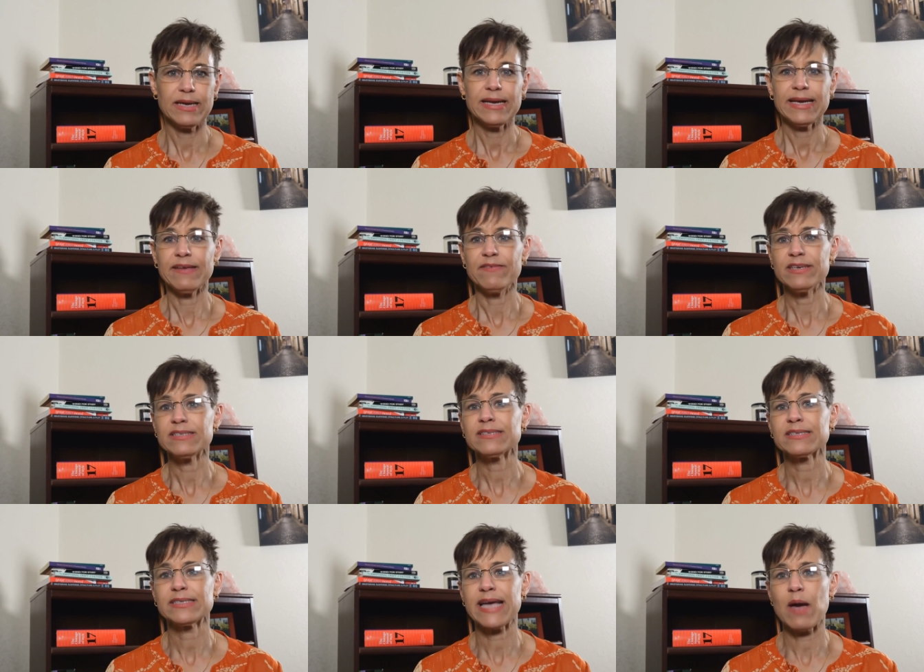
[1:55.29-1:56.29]
In this
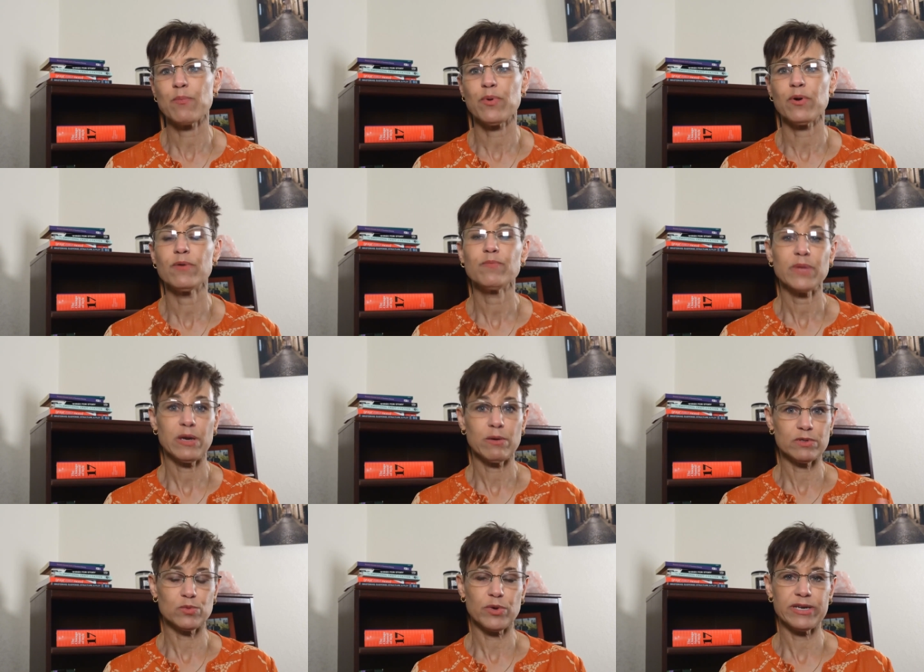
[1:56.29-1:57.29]
example, it
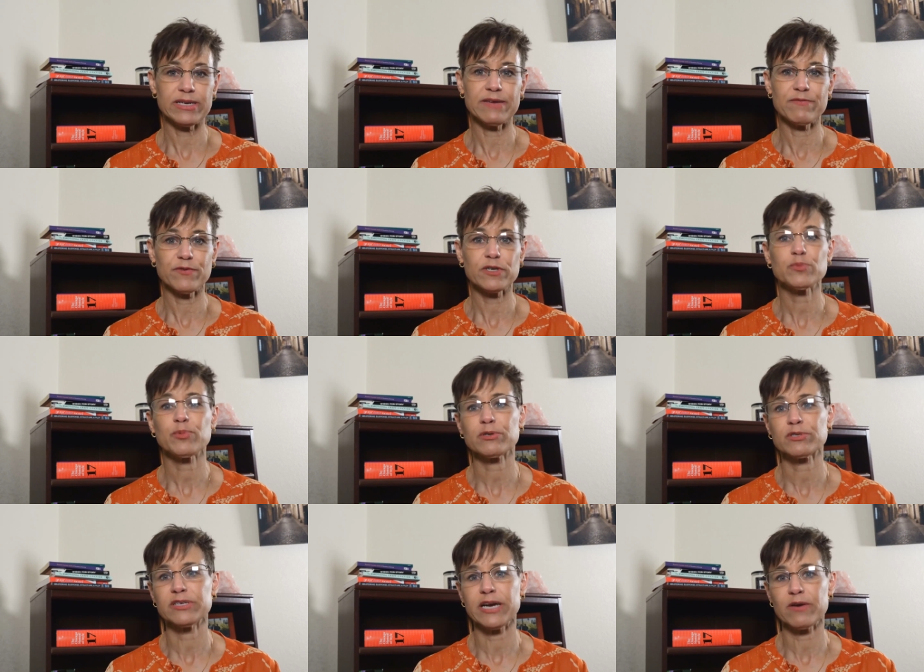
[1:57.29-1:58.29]
was written in first
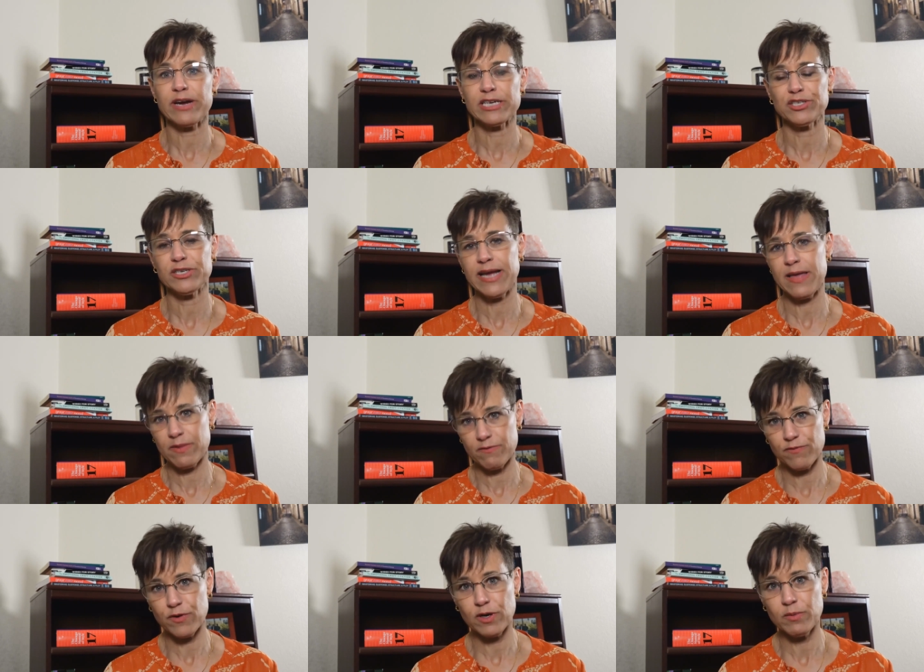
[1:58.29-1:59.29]
person narration and the
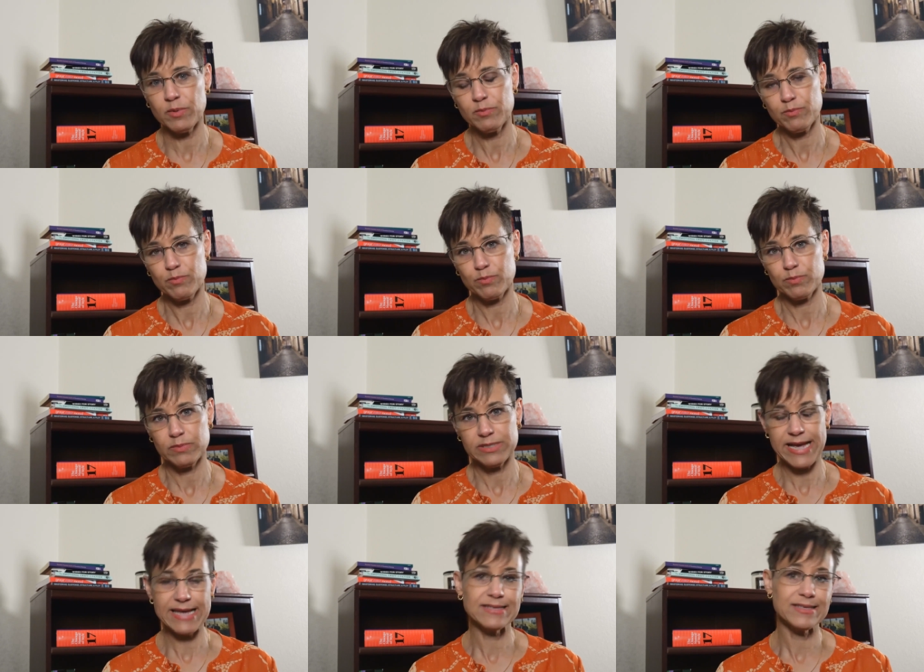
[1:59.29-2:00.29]
verb
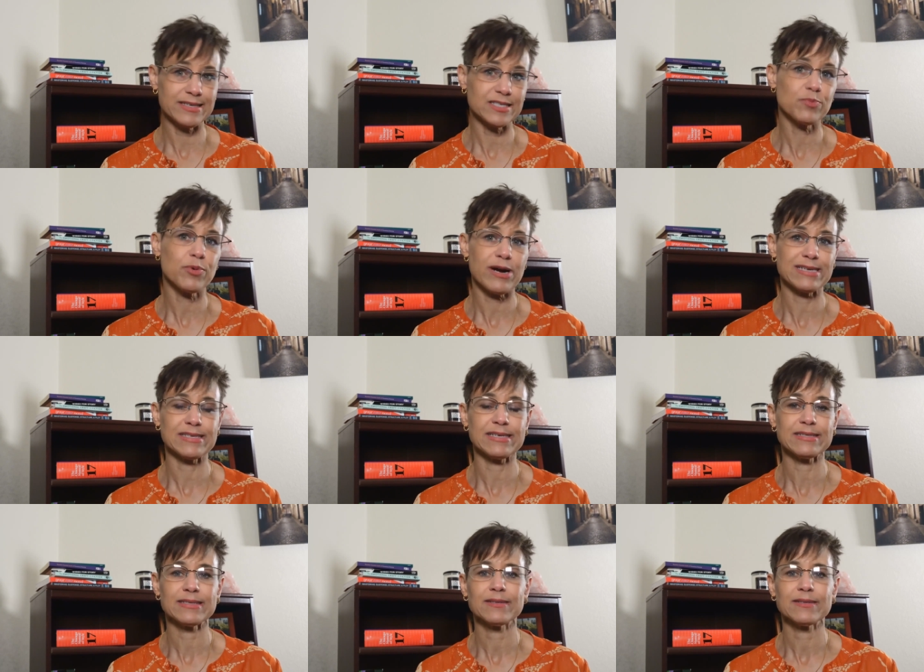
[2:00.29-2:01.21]
tense is present.